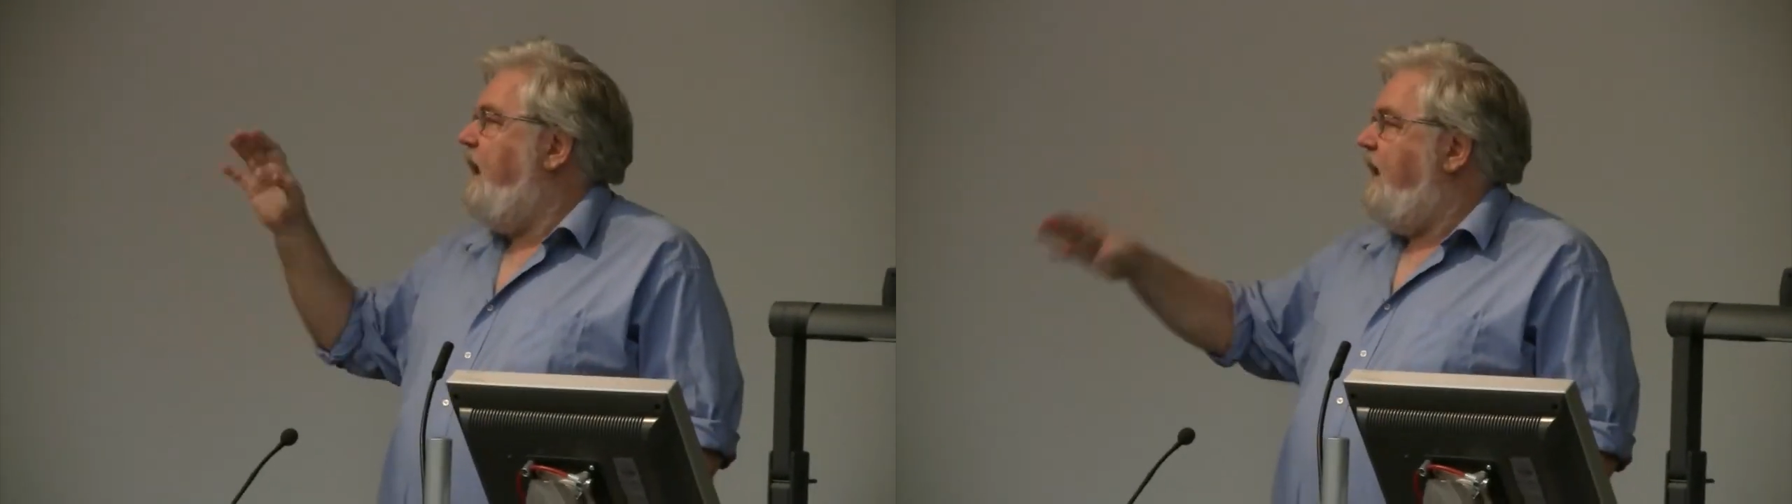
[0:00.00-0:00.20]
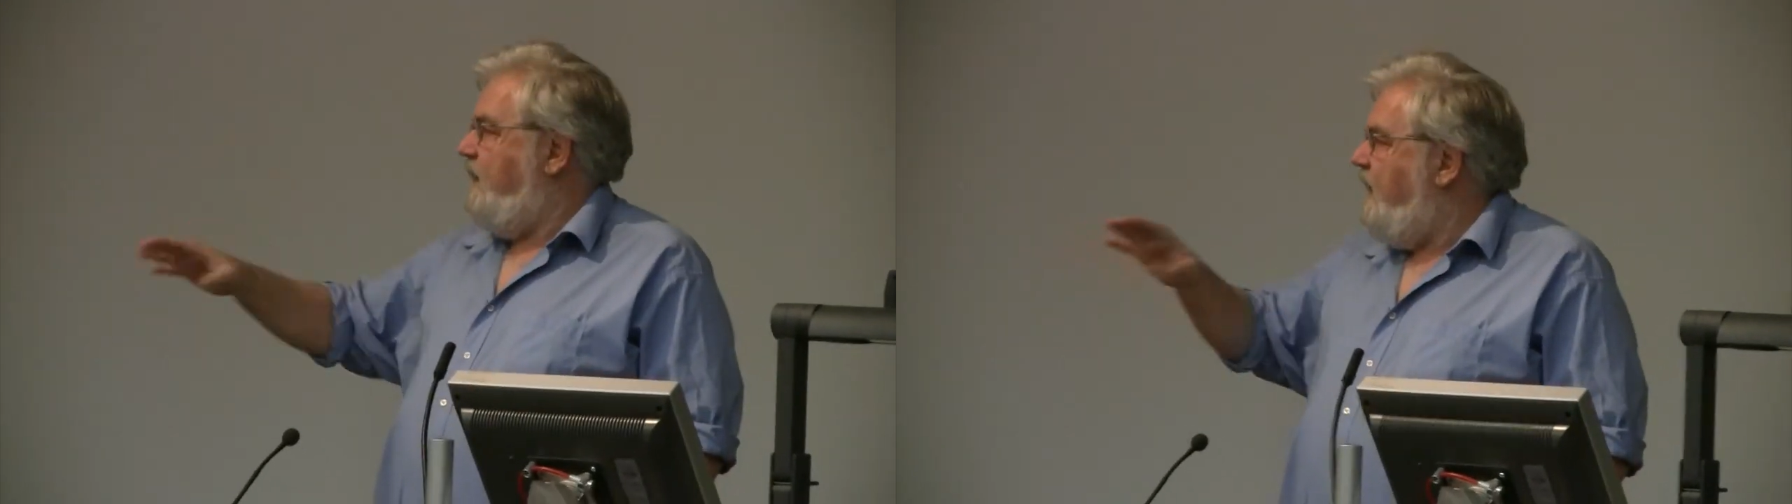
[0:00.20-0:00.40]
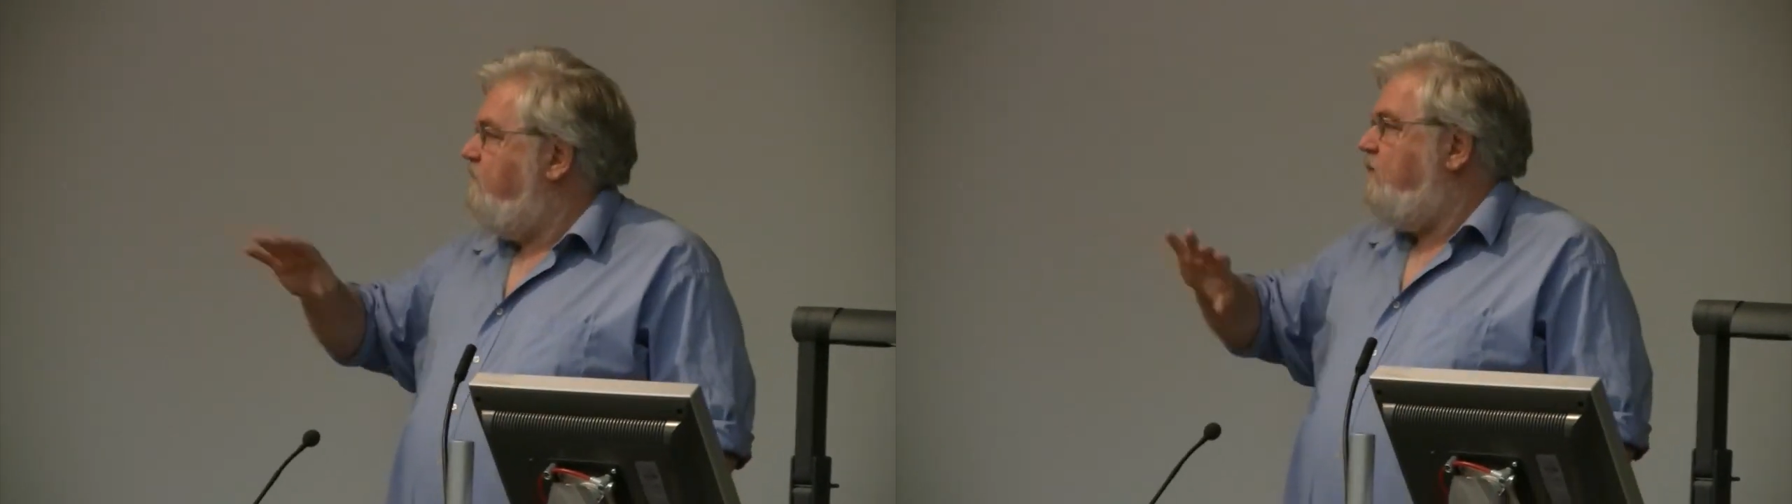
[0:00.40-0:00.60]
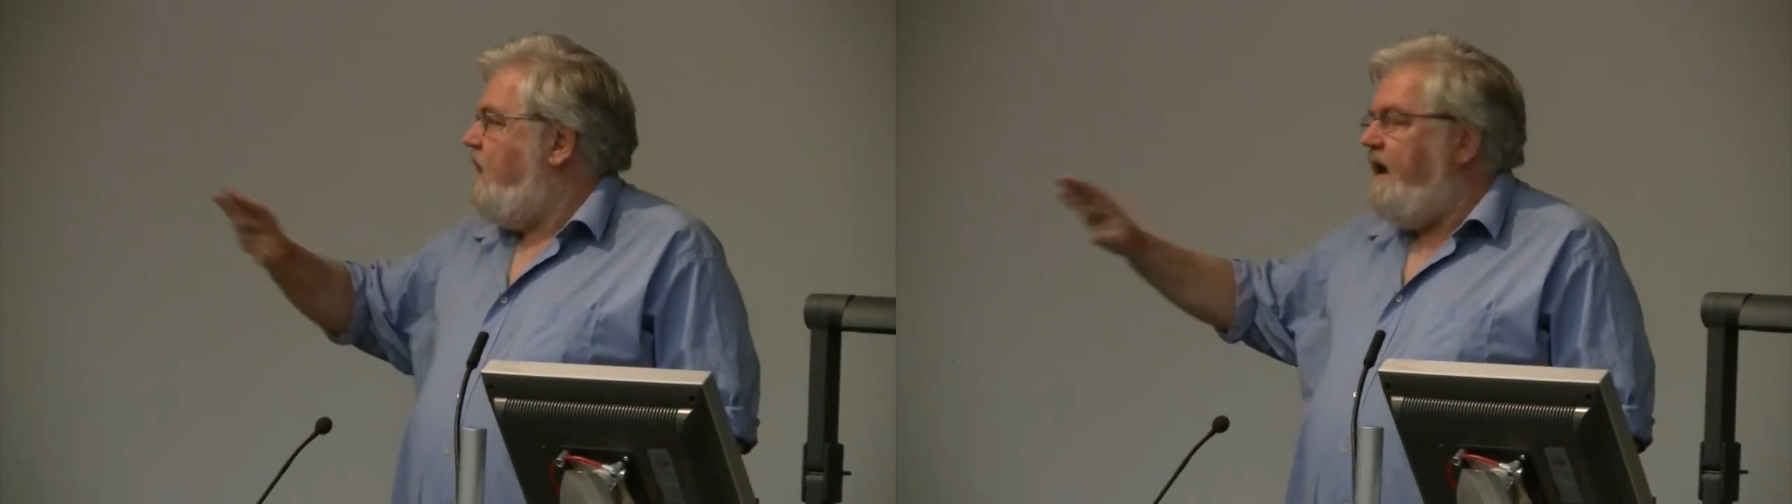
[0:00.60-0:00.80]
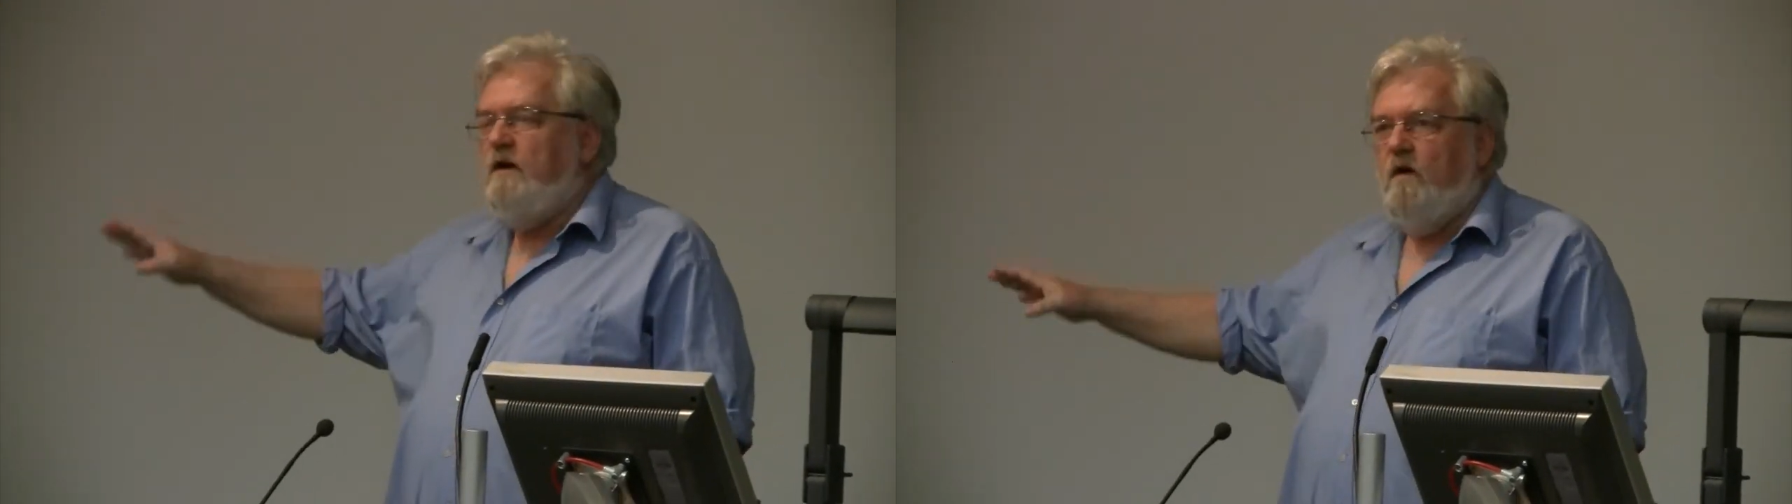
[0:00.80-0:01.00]

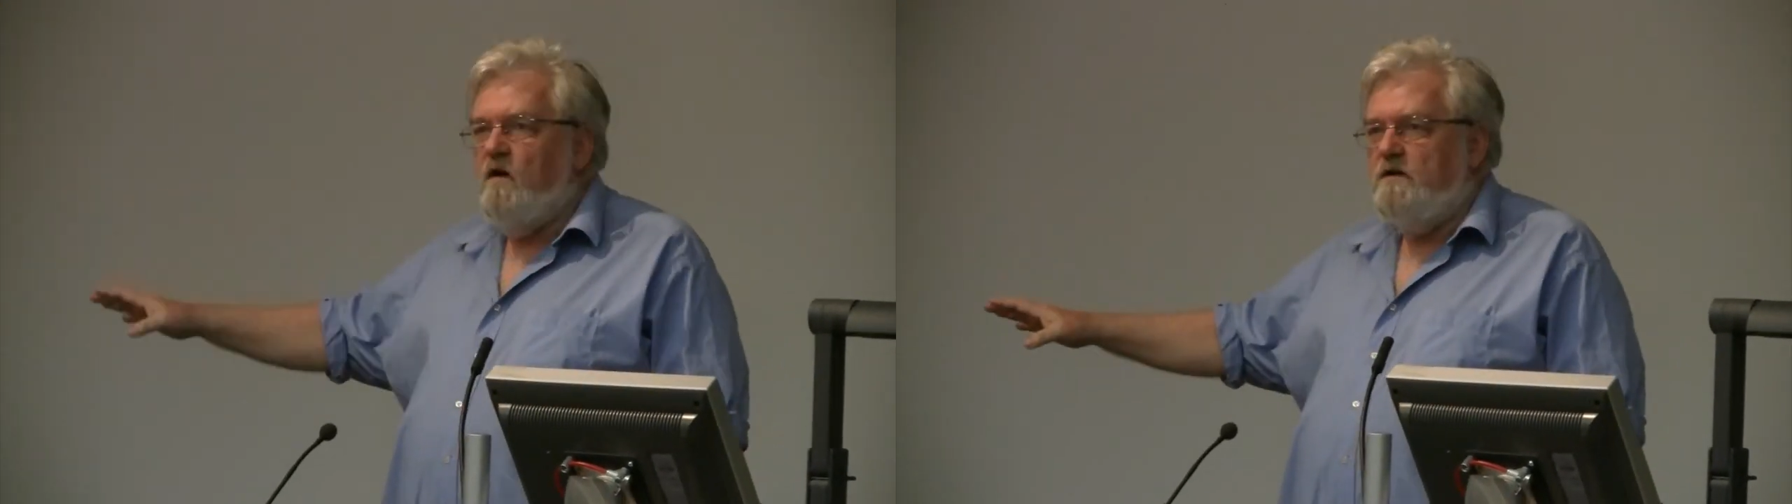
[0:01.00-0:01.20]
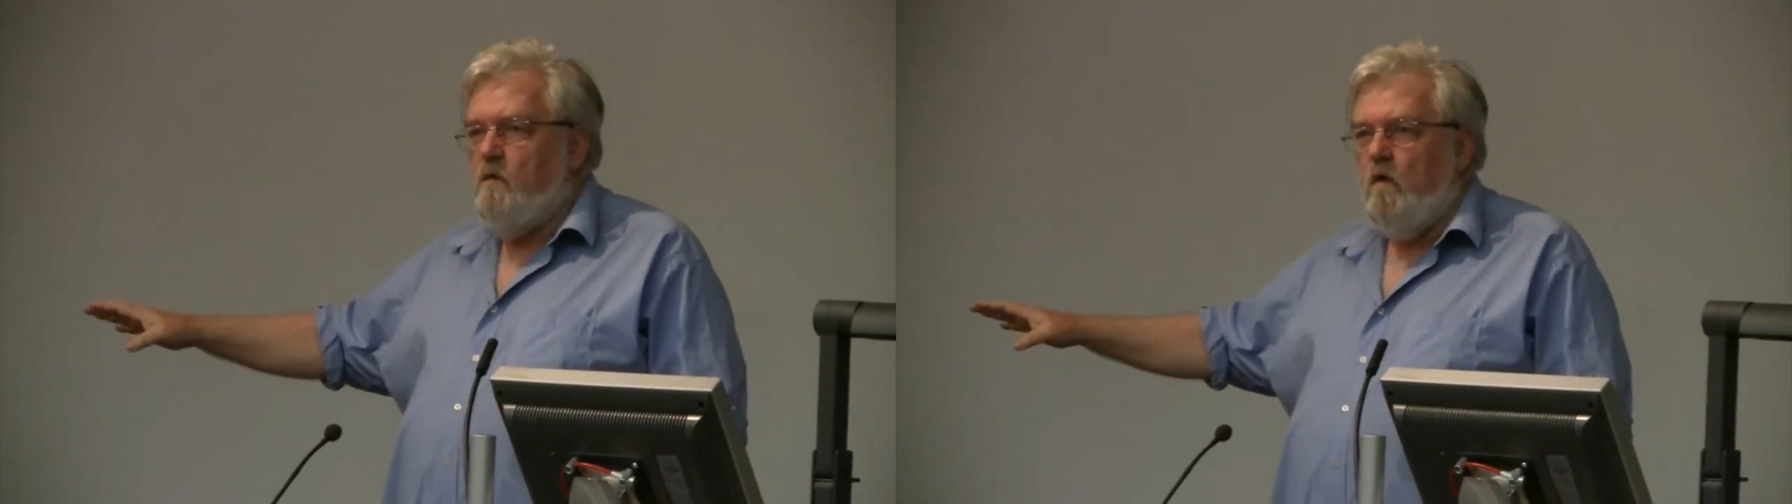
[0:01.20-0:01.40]
anywhere in the